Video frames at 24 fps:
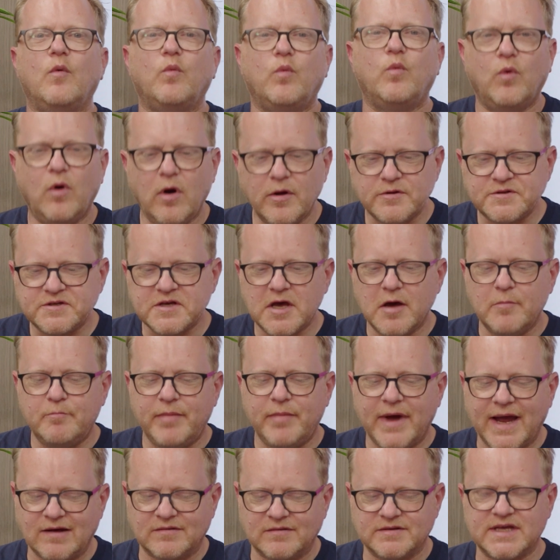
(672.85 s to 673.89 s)
What
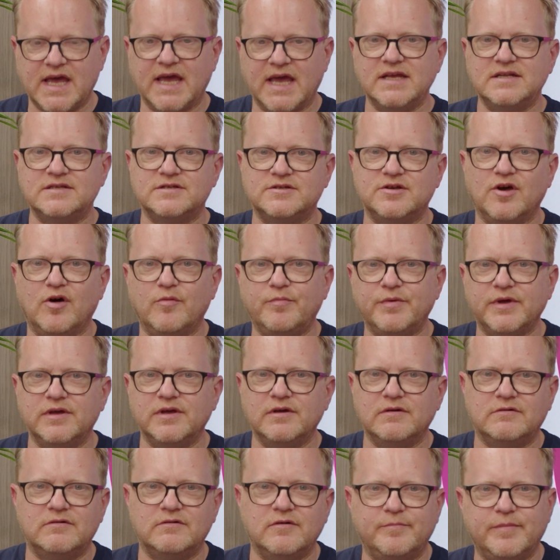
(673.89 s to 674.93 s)
about a top
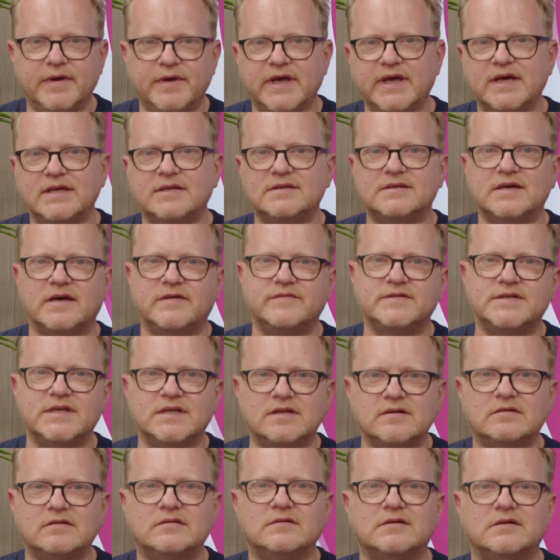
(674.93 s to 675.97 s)
European, Dave
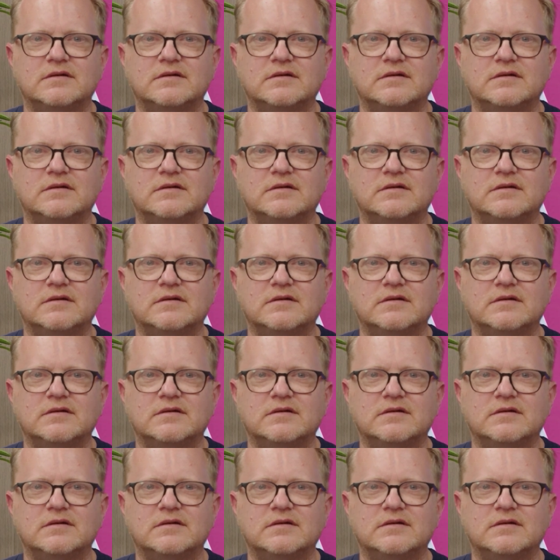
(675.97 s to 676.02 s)
Tindall?